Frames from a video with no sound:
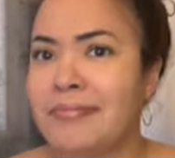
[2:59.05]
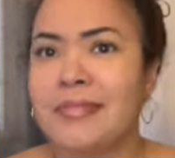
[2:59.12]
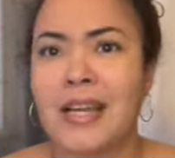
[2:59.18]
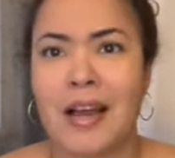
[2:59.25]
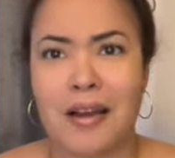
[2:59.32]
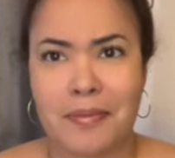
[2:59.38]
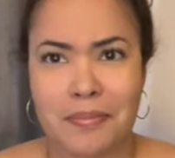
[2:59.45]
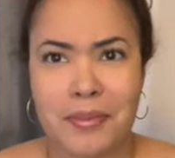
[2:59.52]

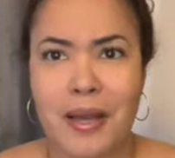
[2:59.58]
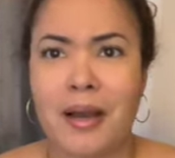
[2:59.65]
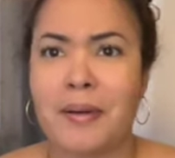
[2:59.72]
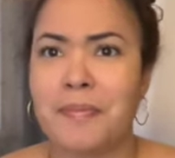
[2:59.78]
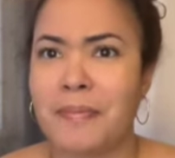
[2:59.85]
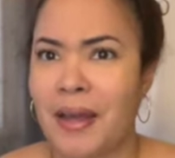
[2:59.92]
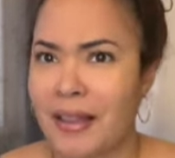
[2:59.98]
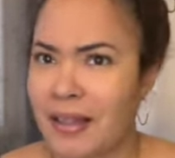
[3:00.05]
Yeah,
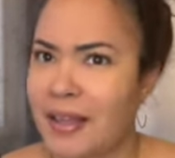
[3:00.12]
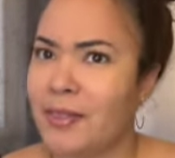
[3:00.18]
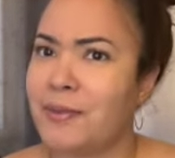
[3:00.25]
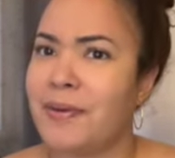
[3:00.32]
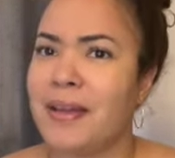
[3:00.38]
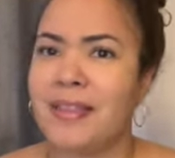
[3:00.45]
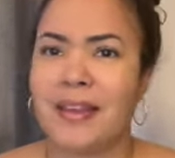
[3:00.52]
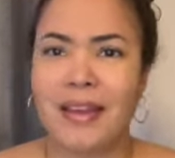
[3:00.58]
yeah. I like the
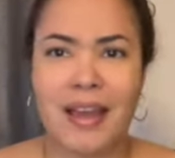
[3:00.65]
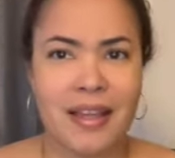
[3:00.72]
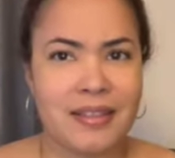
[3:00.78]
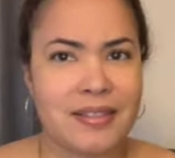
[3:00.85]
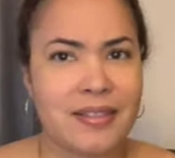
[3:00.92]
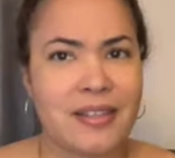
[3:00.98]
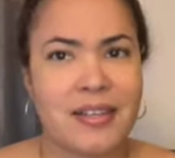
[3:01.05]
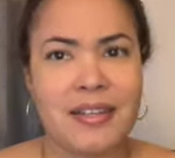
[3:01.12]
way they
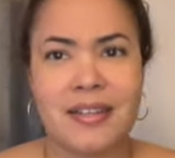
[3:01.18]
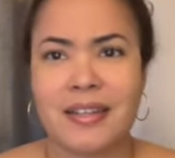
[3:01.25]
ended it.